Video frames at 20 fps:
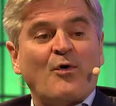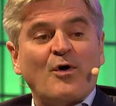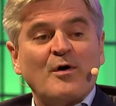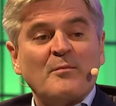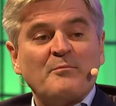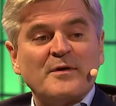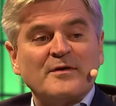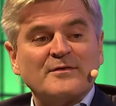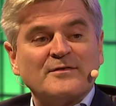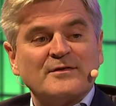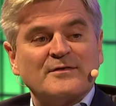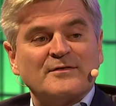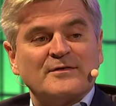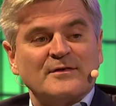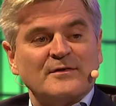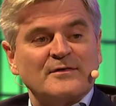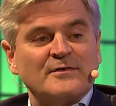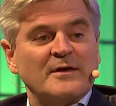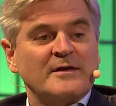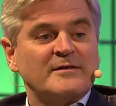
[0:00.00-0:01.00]
or
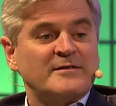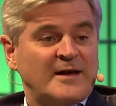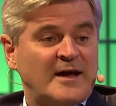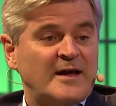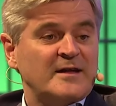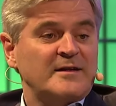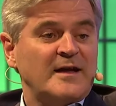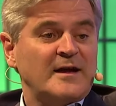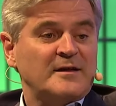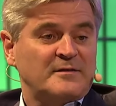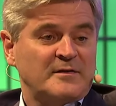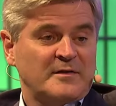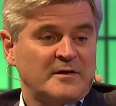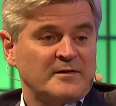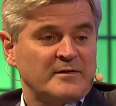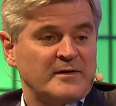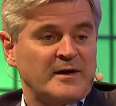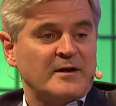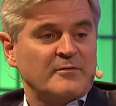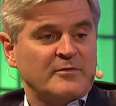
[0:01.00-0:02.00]
businesses to connect to the
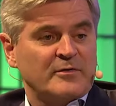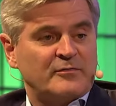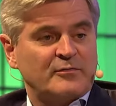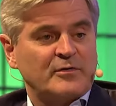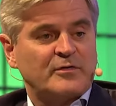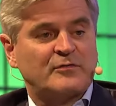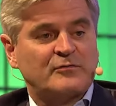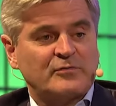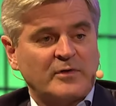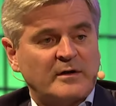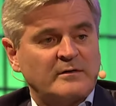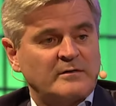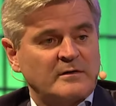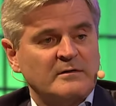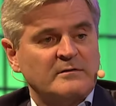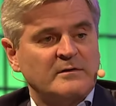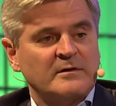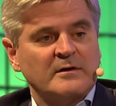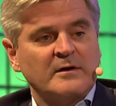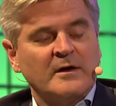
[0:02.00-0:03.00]
internet. It was right.
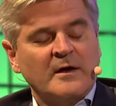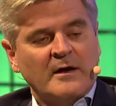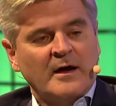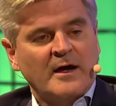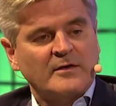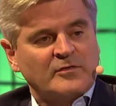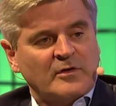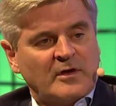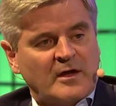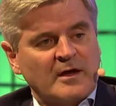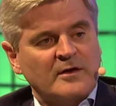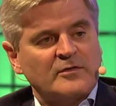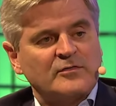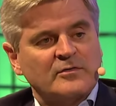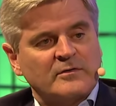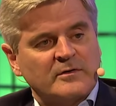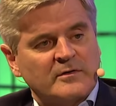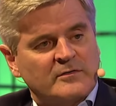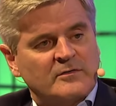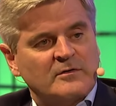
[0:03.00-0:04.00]
restricted to
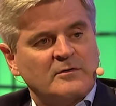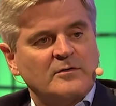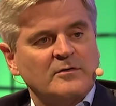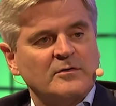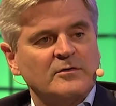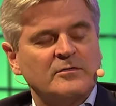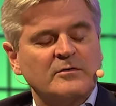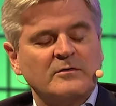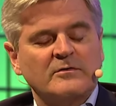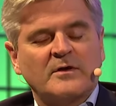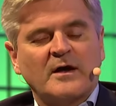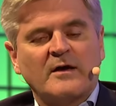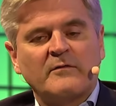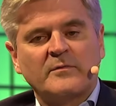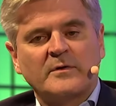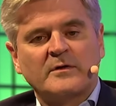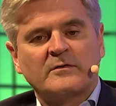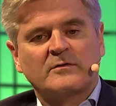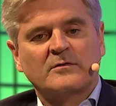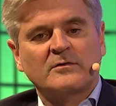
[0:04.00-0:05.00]
educational institutions,
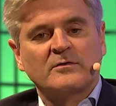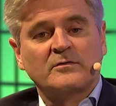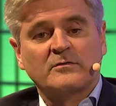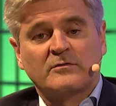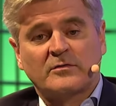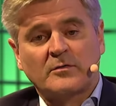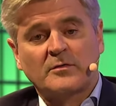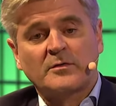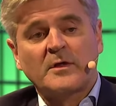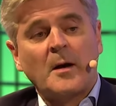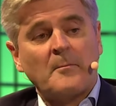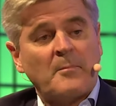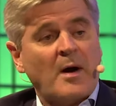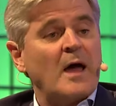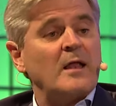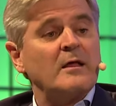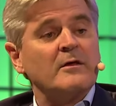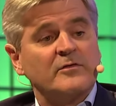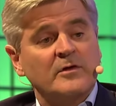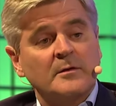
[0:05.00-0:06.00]
government institutions. So
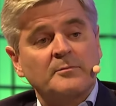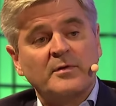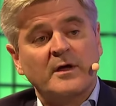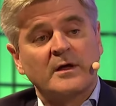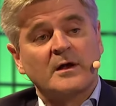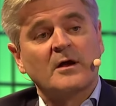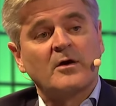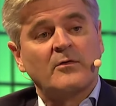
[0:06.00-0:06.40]
policy played a